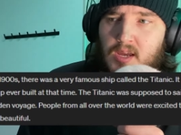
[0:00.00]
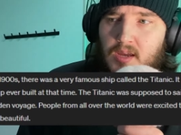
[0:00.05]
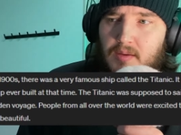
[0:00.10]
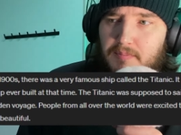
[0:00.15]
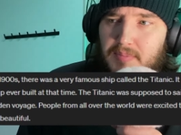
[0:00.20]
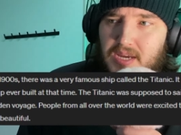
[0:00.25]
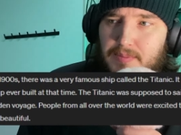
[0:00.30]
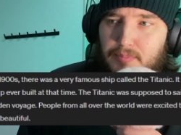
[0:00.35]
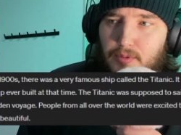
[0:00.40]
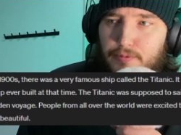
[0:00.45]

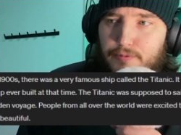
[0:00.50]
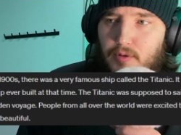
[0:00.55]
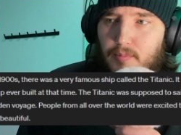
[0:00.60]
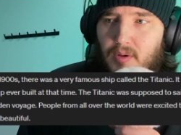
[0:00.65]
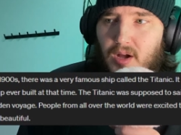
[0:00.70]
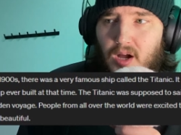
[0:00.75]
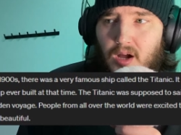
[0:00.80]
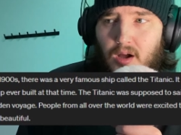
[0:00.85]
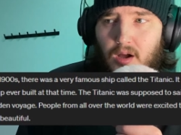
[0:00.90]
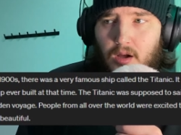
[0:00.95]
People
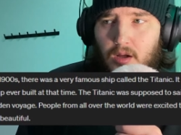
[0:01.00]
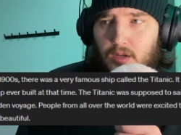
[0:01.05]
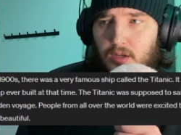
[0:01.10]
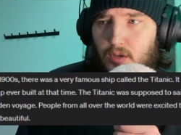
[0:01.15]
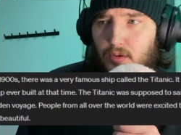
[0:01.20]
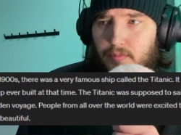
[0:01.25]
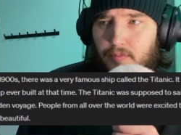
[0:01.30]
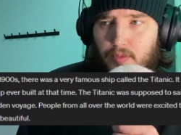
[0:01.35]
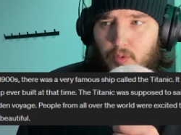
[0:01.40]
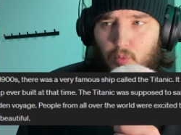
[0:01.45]
from all
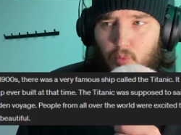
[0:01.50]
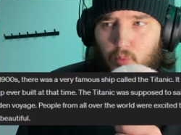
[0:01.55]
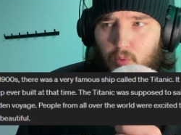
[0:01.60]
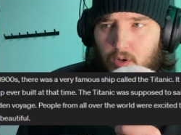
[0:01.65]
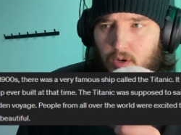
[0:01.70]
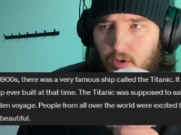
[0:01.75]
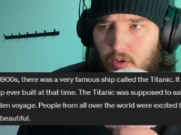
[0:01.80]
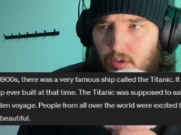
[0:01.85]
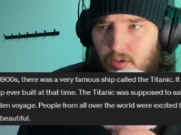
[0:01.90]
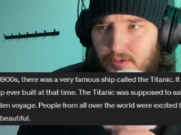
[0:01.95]
over the
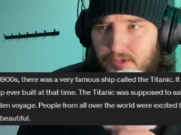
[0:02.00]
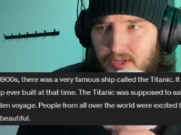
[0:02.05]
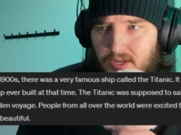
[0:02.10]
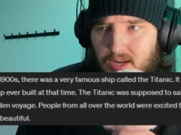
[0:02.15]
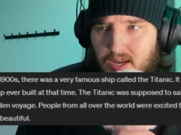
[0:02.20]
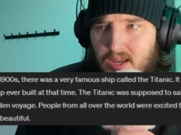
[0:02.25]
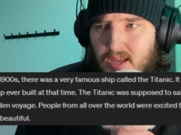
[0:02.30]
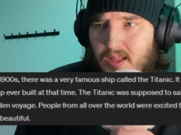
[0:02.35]
world,